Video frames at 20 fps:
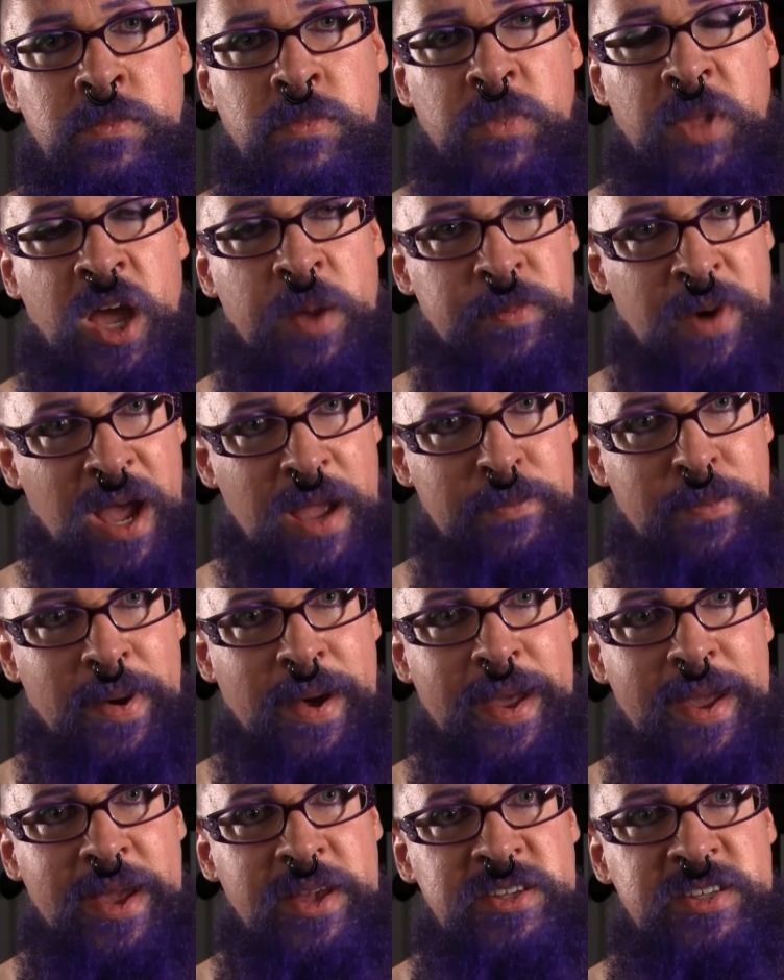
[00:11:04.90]
Am I
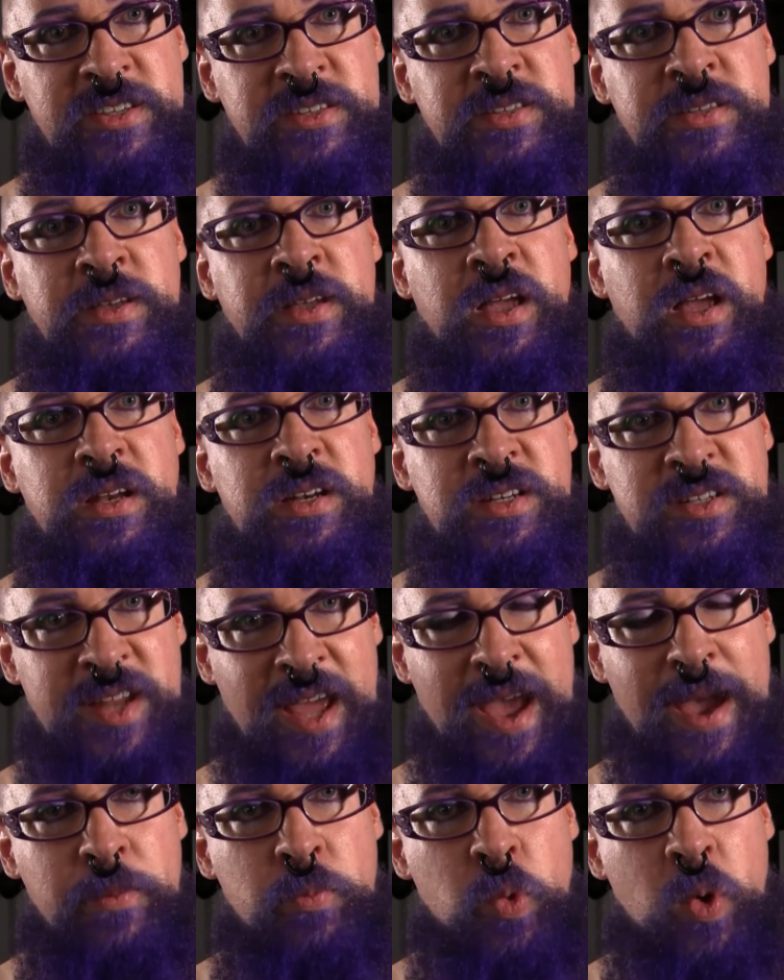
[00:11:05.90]
biased?
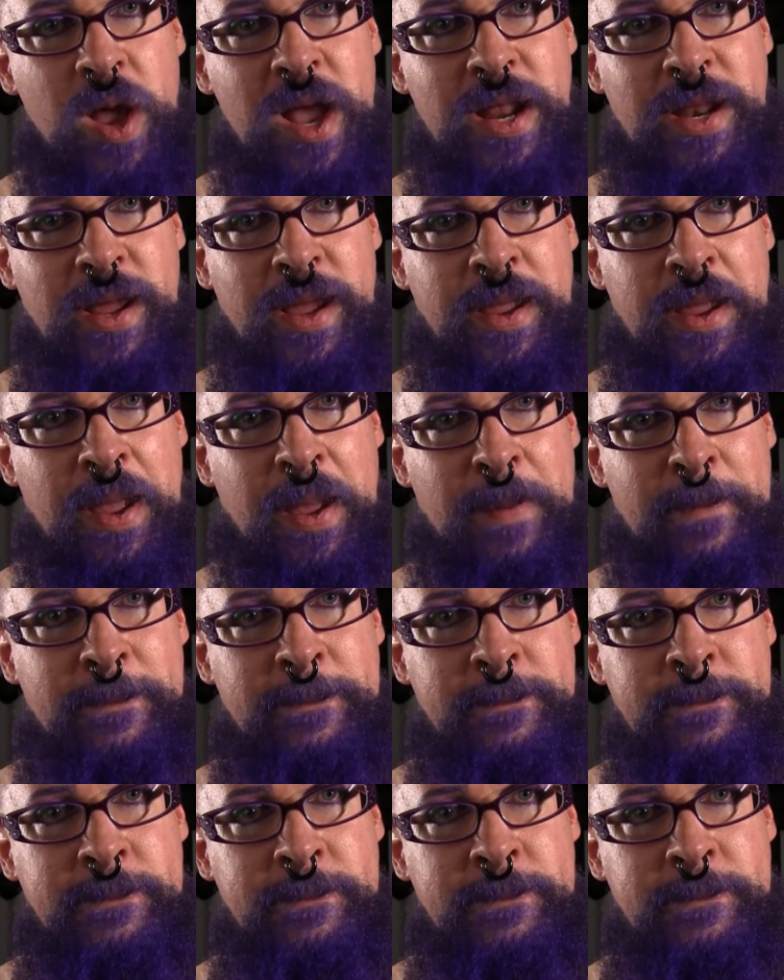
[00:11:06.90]
Damn right I am.